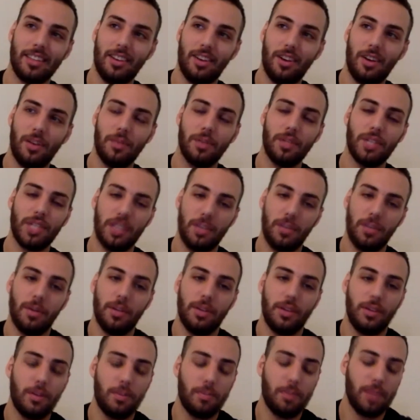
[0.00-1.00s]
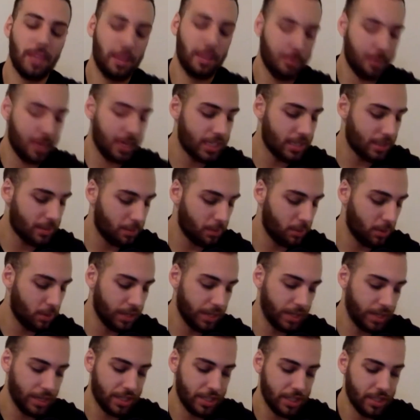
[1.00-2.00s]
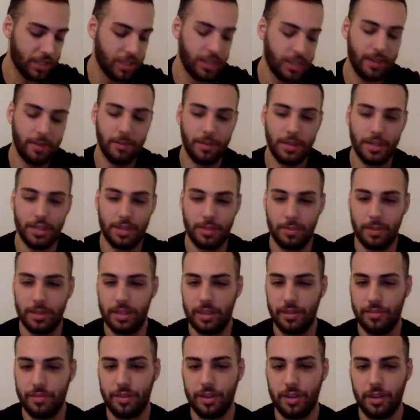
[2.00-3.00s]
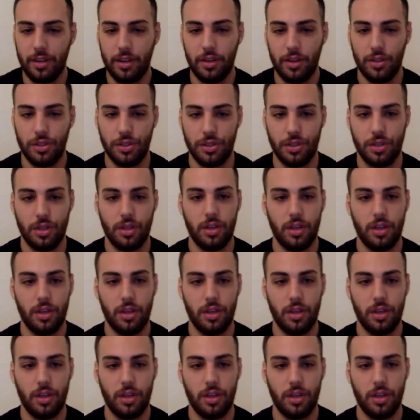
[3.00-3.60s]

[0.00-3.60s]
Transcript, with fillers: obviously, when you're playing basketball and it's a team, it's a bit different because